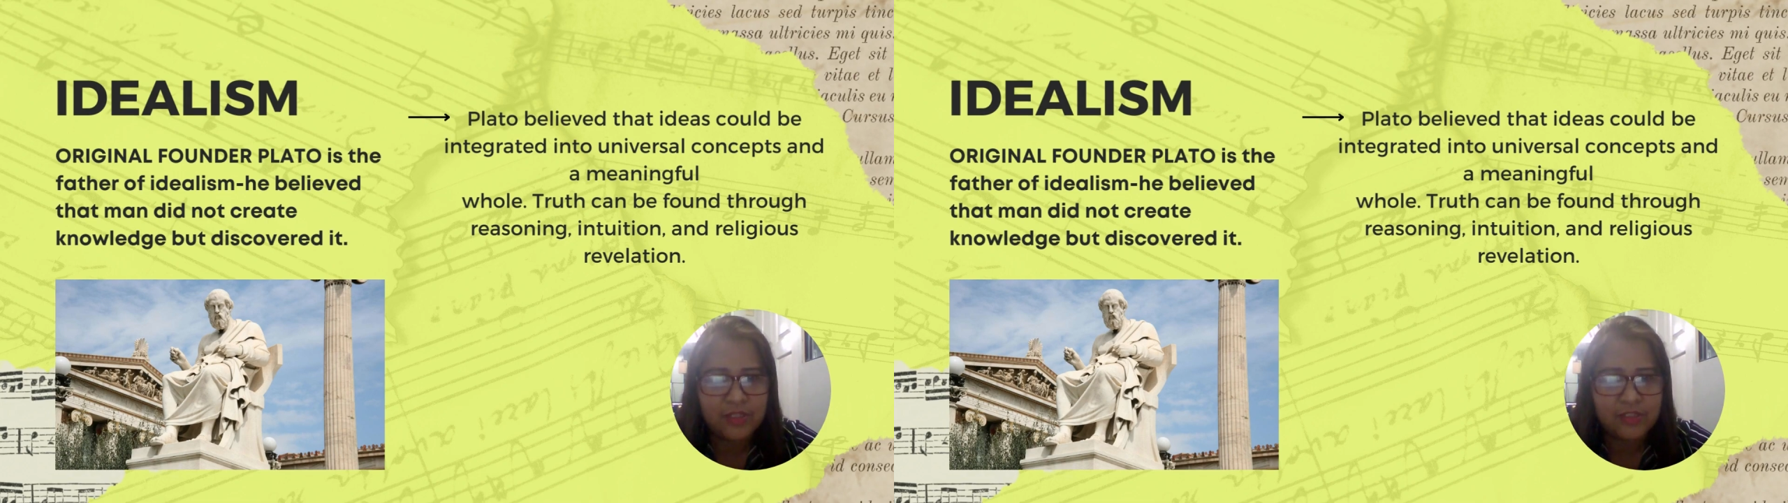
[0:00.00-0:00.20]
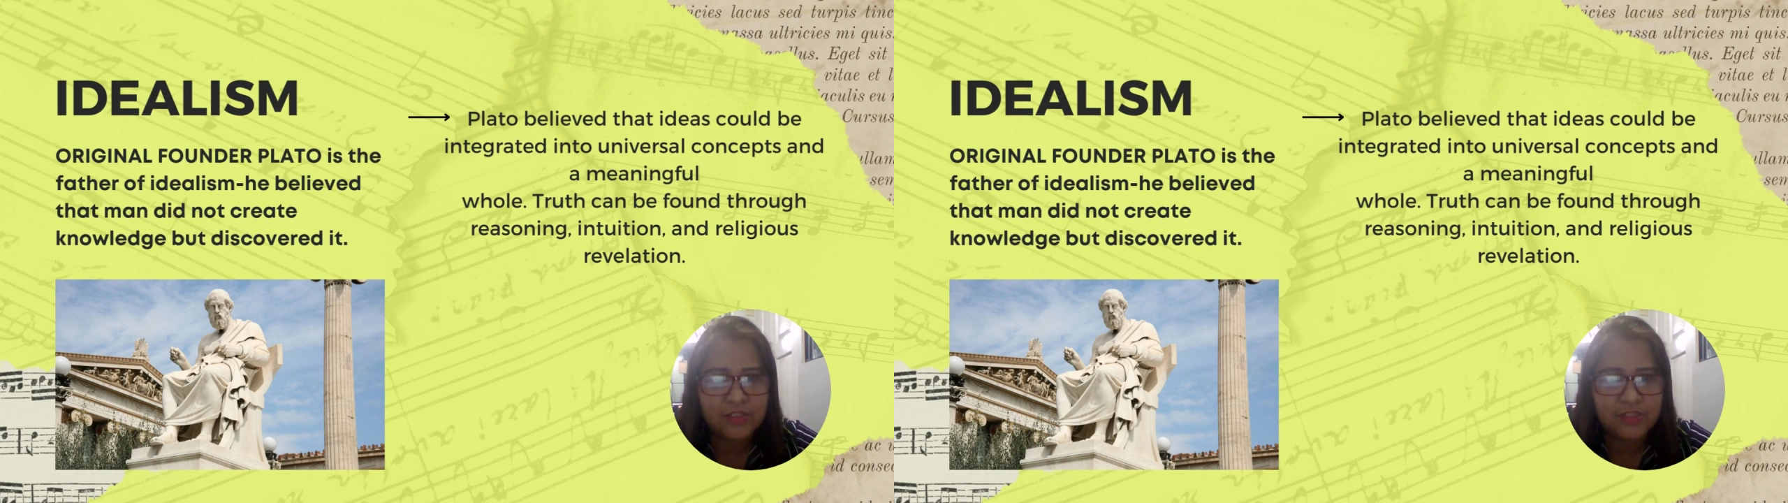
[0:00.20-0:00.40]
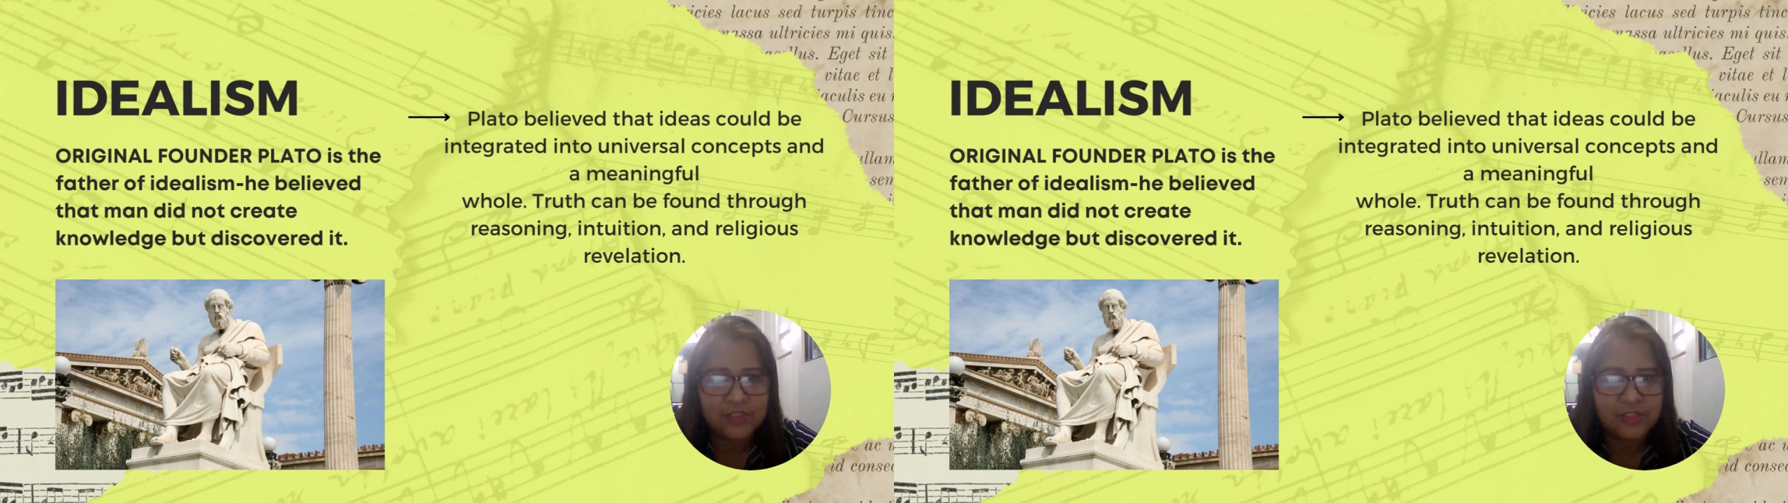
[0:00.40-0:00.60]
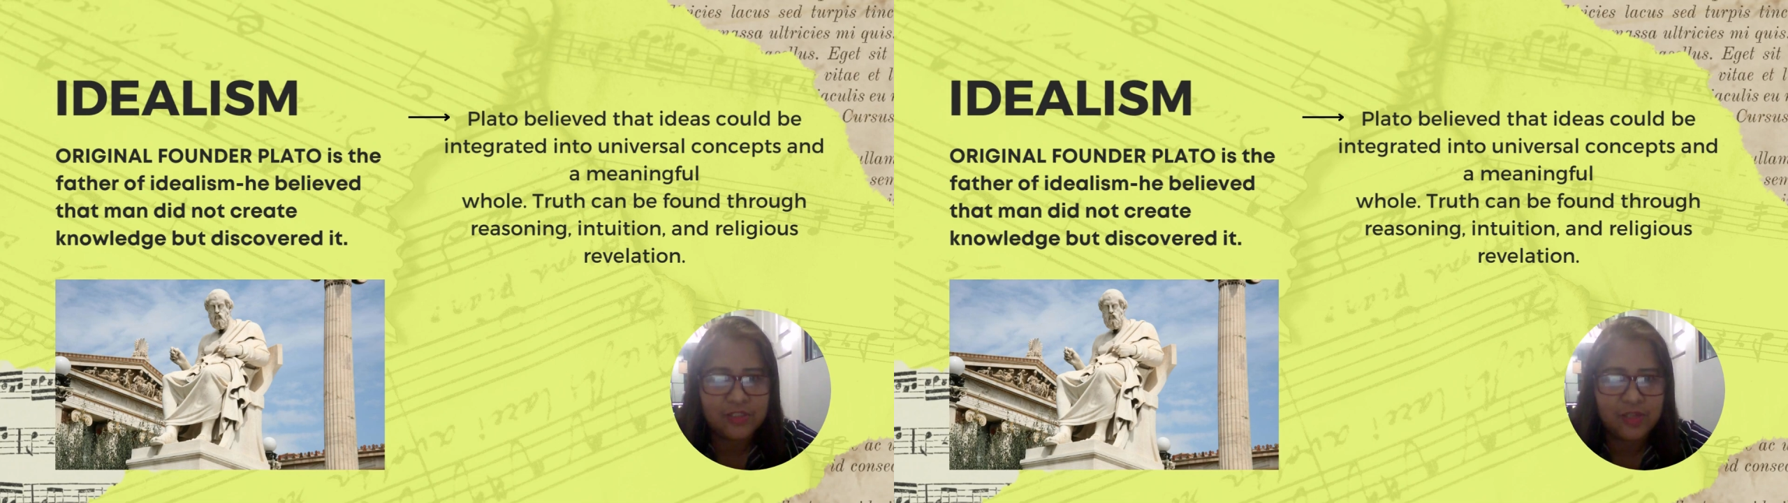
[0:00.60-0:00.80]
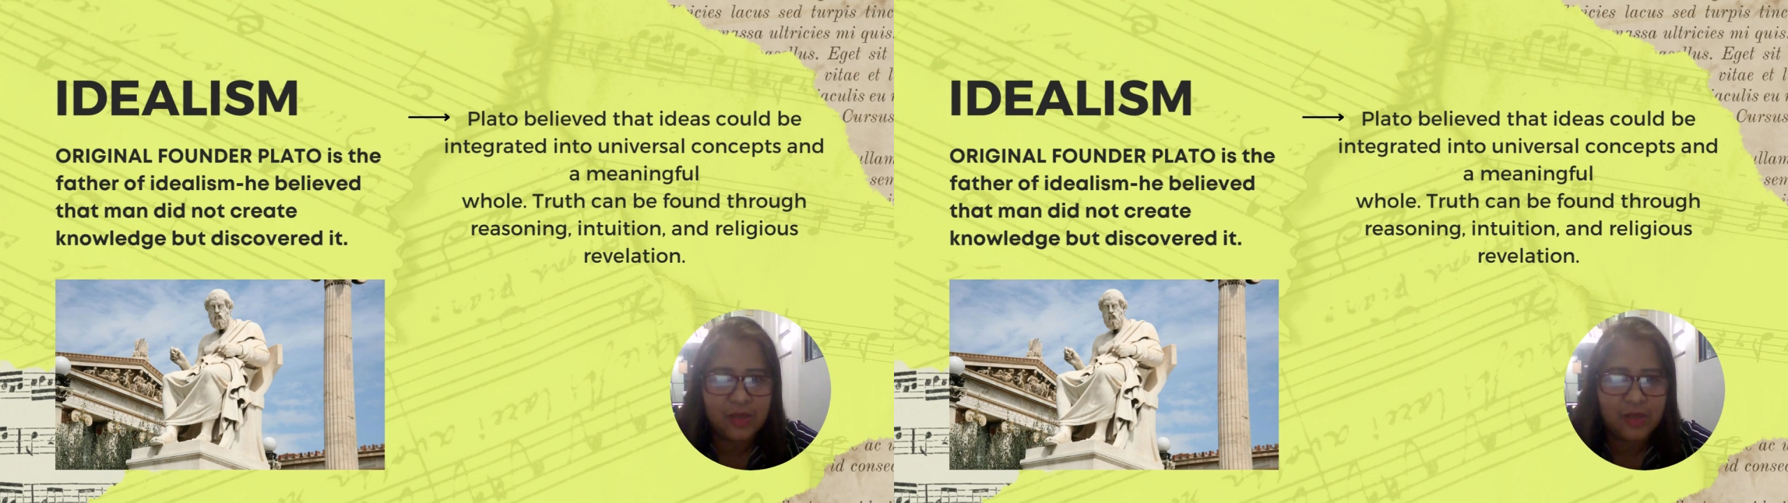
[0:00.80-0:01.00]

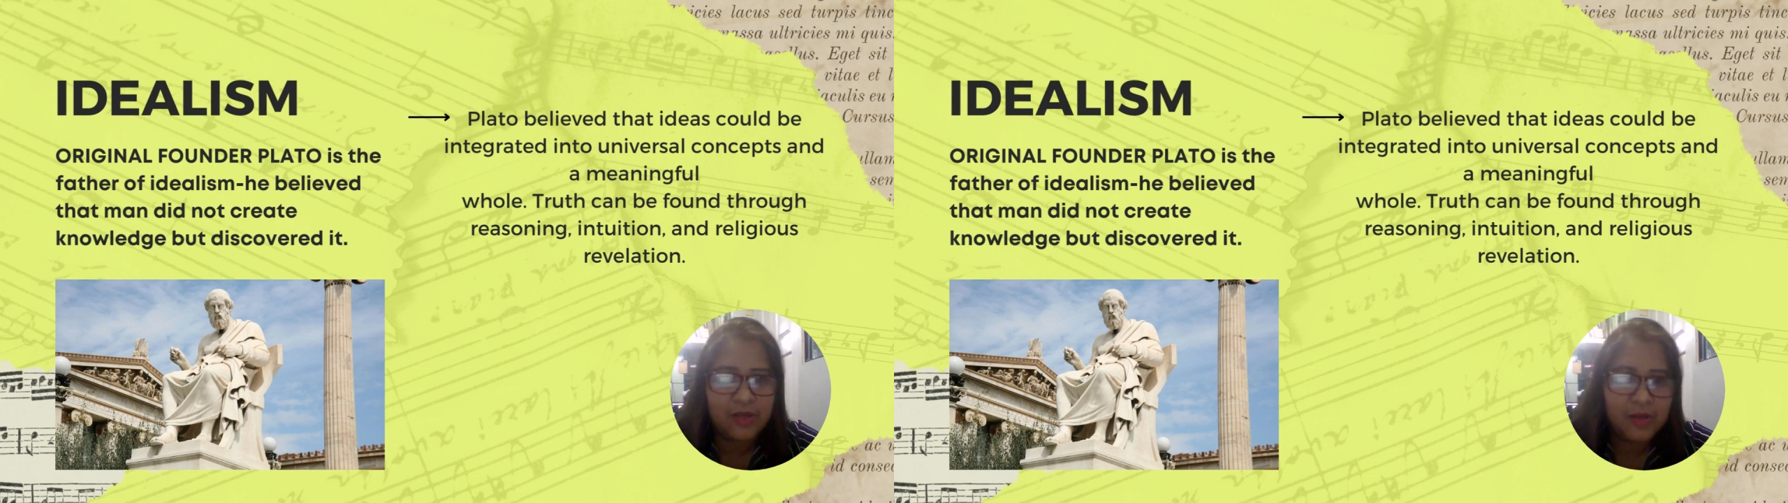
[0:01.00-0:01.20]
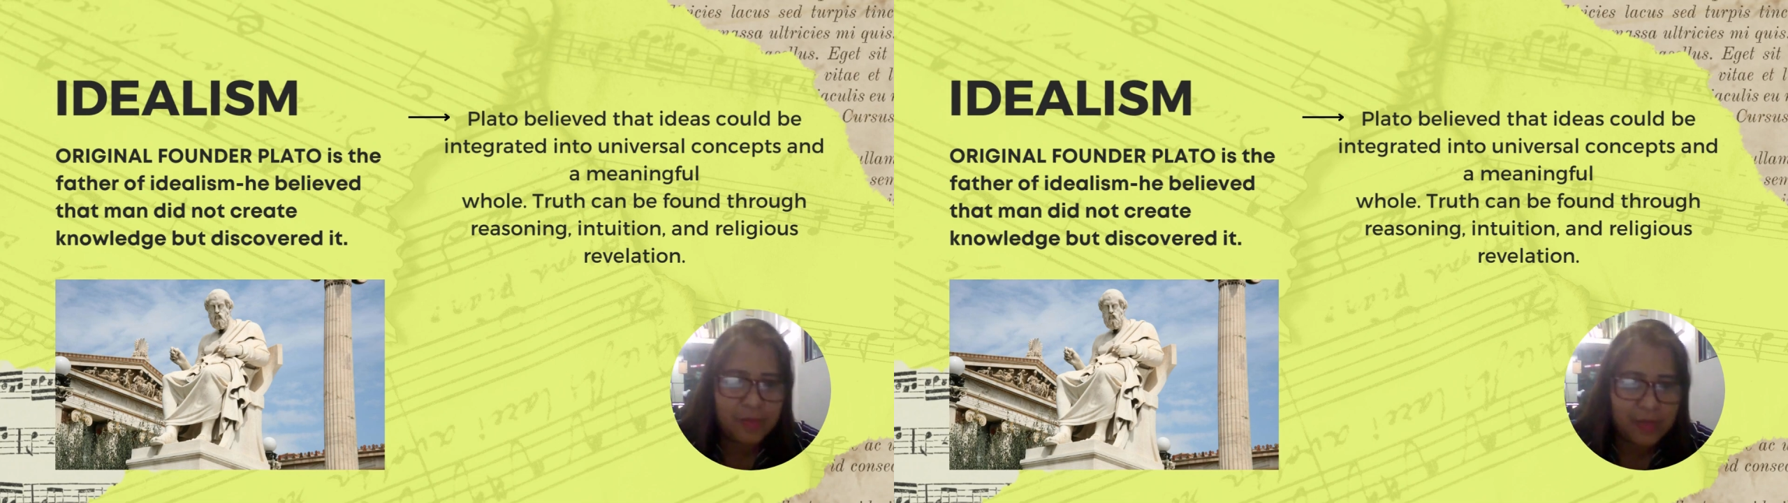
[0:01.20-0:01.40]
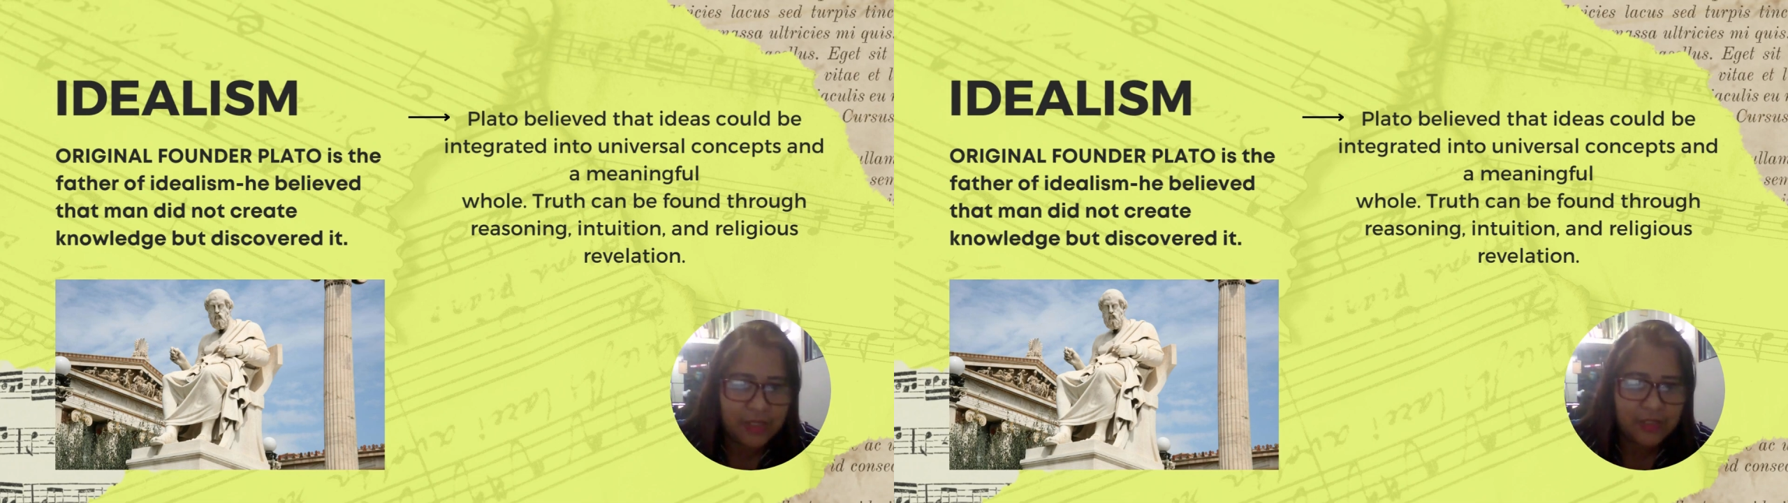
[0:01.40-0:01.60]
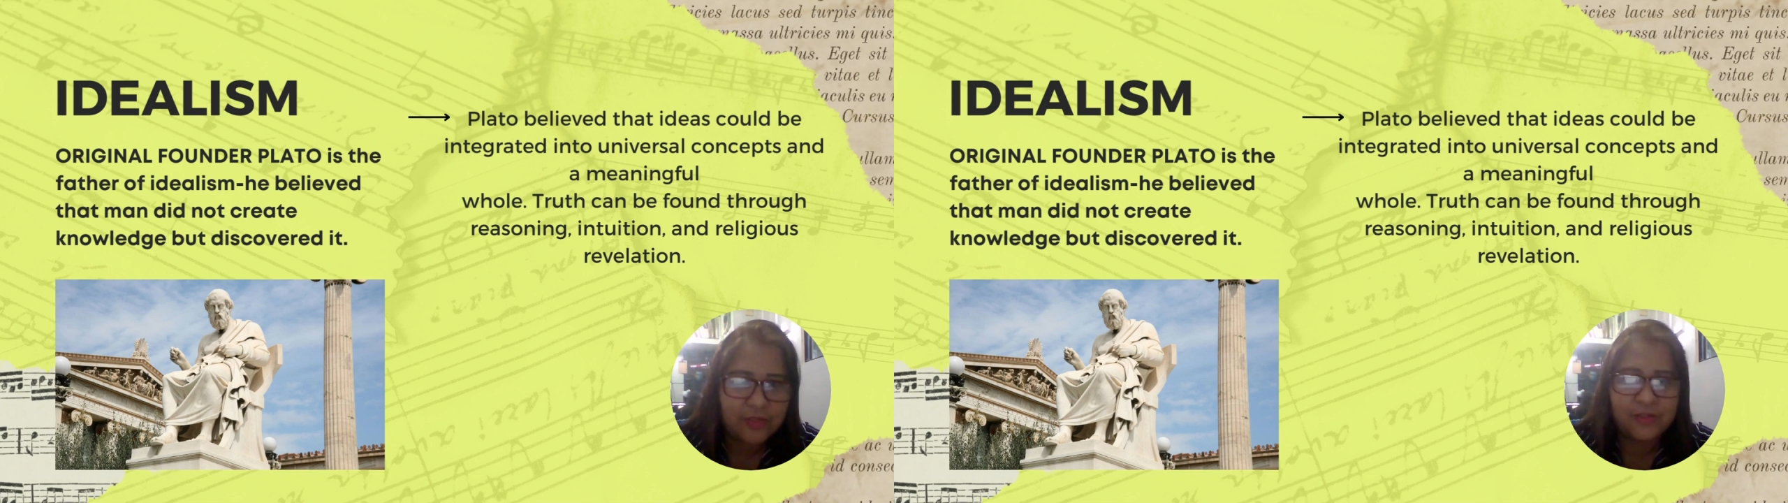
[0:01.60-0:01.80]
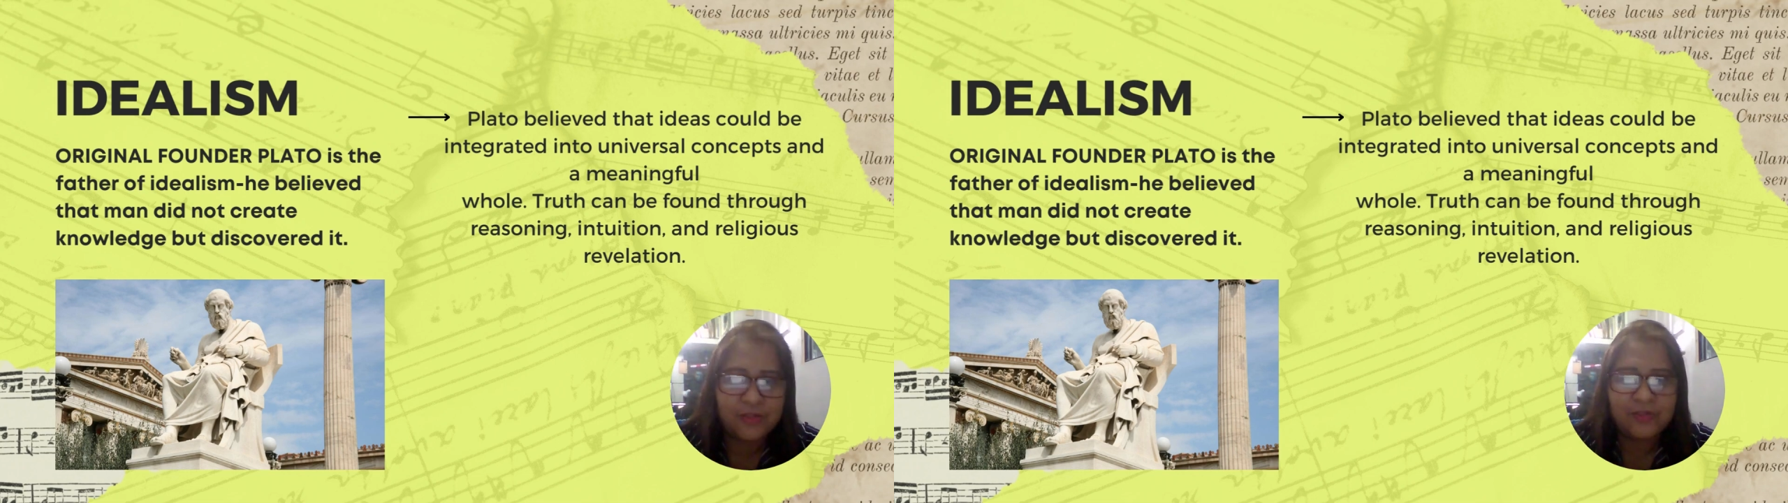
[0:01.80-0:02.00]
is
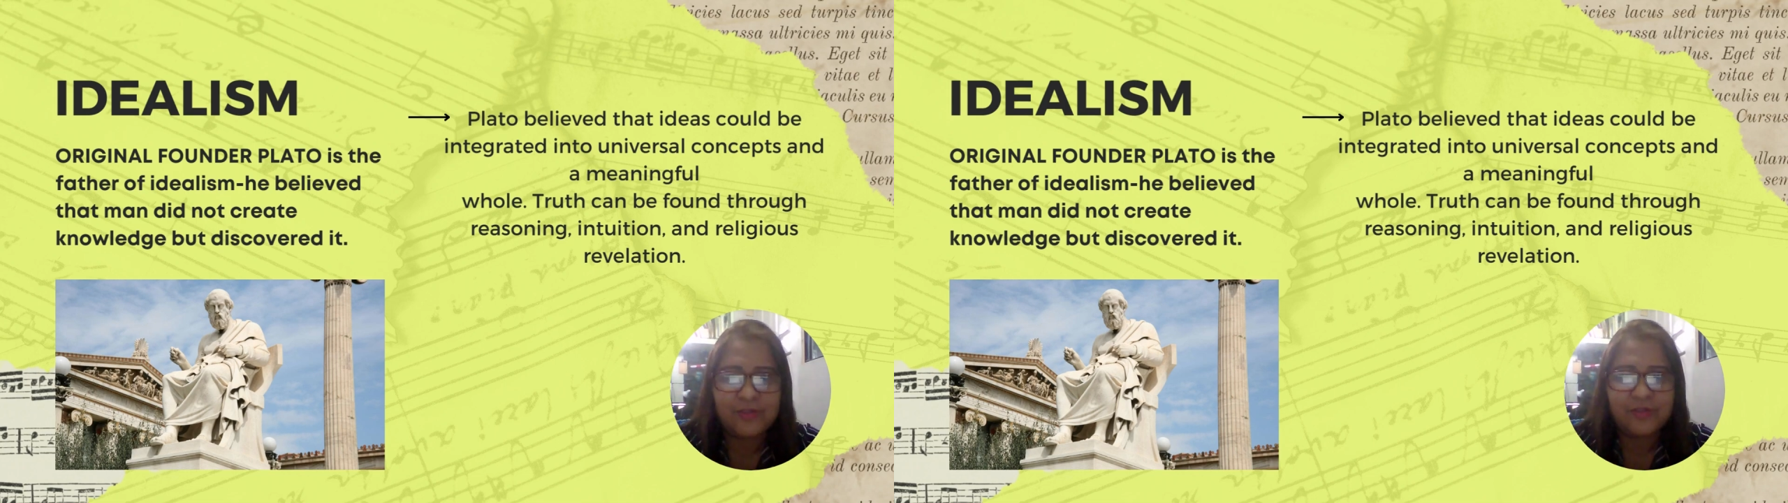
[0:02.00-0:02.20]
Plato.